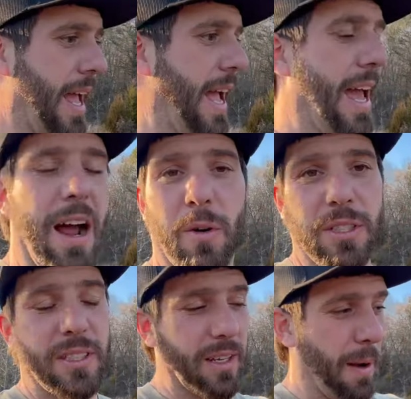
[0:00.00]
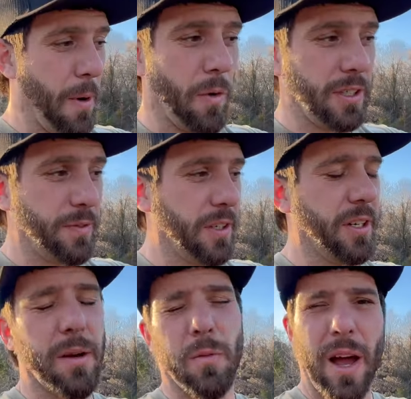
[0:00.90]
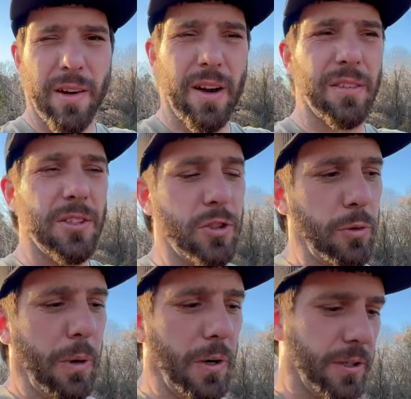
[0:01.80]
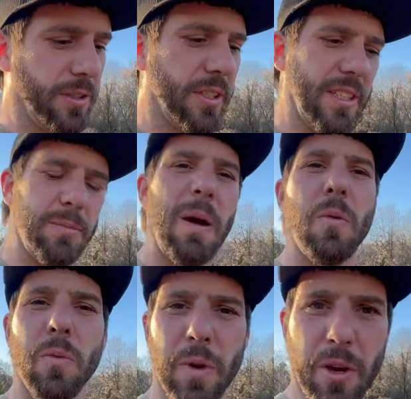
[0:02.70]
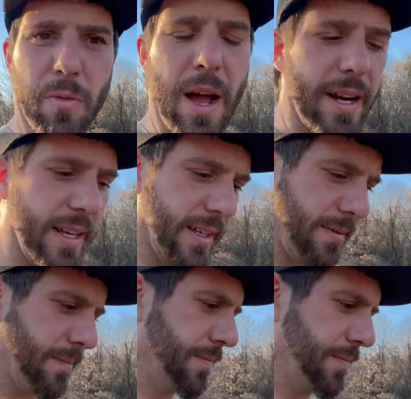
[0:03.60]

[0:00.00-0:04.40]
And I'm always filling it up right around the 2 bars because that's about when we go ride again.